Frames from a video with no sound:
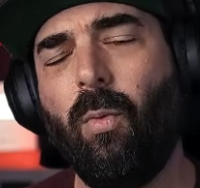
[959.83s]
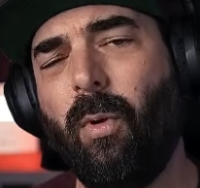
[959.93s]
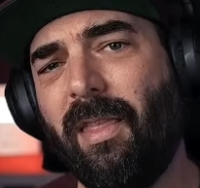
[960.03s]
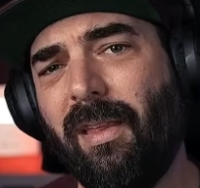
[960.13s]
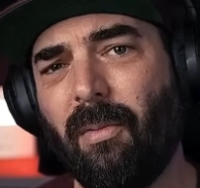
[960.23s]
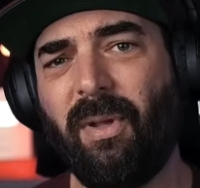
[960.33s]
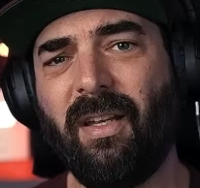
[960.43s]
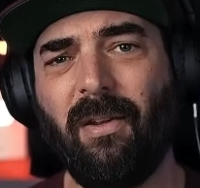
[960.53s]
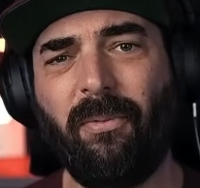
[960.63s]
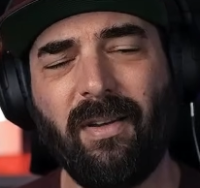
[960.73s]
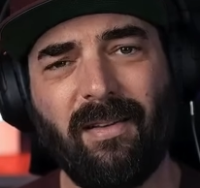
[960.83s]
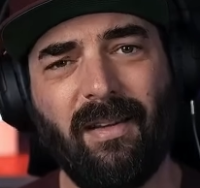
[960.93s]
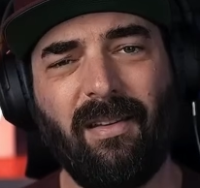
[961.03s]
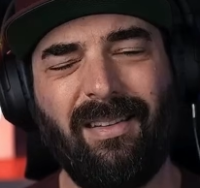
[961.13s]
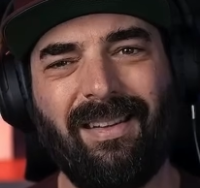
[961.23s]
Well, what I think the big difference
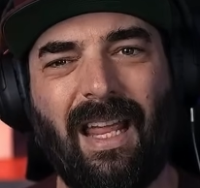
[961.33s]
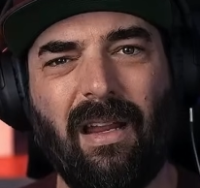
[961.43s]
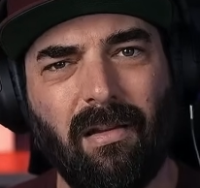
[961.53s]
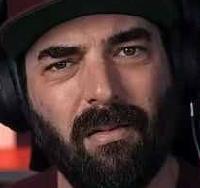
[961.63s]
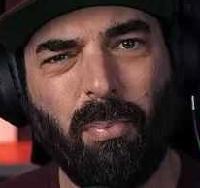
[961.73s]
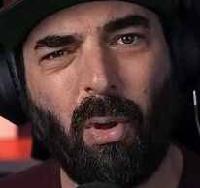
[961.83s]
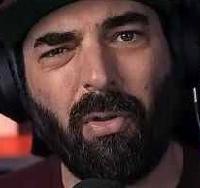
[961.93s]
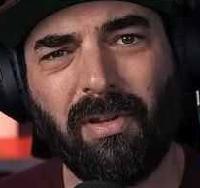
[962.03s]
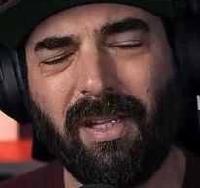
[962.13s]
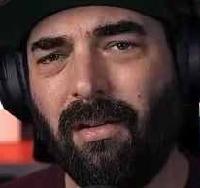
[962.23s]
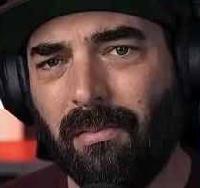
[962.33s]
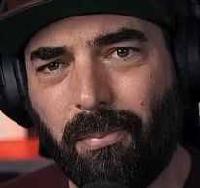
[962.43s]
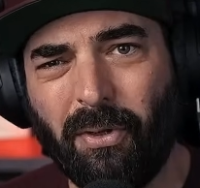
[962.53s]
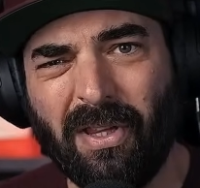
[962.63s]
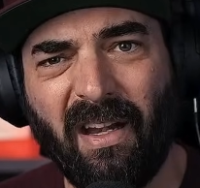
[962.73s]
is like Bolt didn't
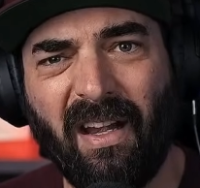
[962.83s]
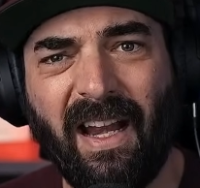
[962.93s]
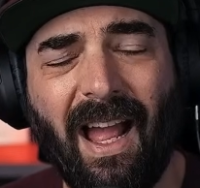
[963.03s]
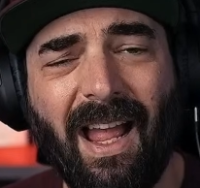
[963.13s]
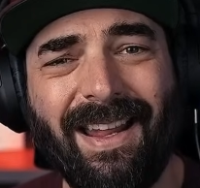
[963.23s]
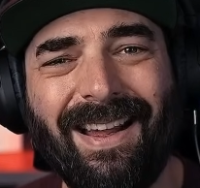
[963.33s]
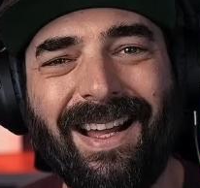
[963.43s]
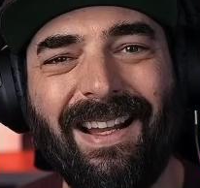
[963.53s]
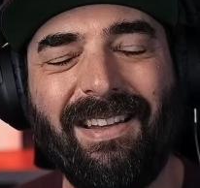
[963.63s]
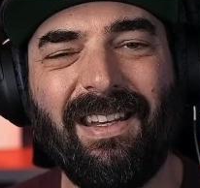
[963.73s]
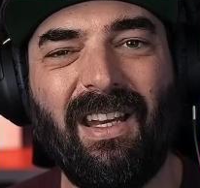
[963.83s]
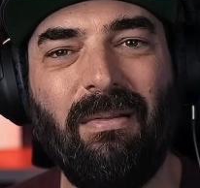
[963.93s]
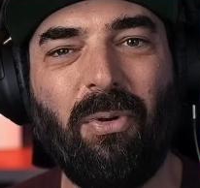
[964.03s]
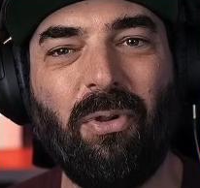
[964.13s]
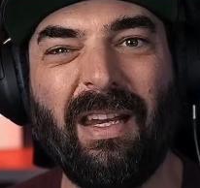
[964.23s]
pull in any icons, it
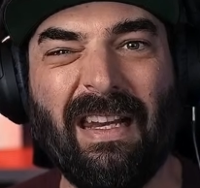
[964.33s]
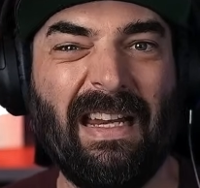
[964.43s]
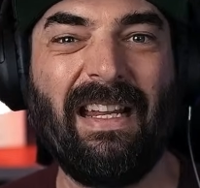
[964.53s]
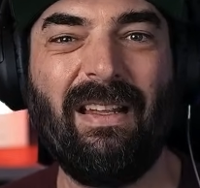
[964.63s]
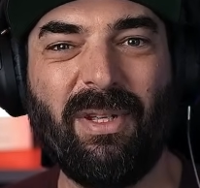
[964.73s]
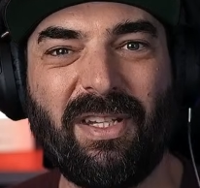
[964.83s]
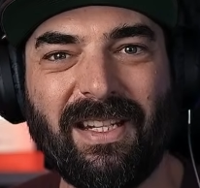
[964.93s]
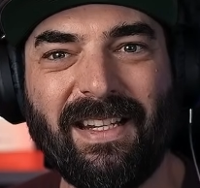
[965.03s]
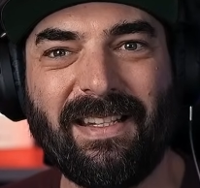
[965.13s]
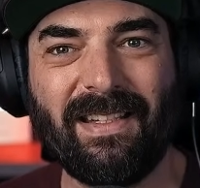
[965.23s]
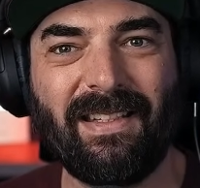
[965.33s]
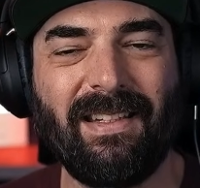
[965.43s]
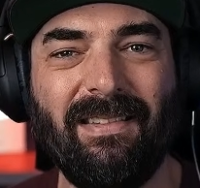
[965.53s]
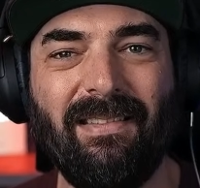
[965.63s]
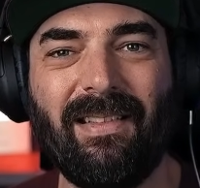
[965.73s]
didn't pull in any images, it
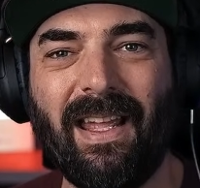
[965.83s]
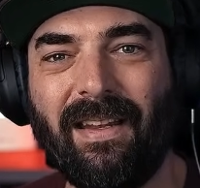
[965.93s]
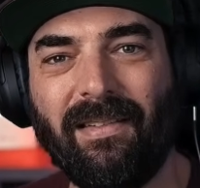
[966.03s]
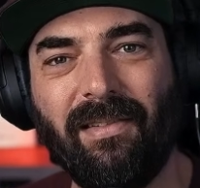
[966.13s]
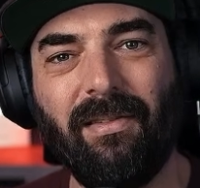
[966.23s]
didn't like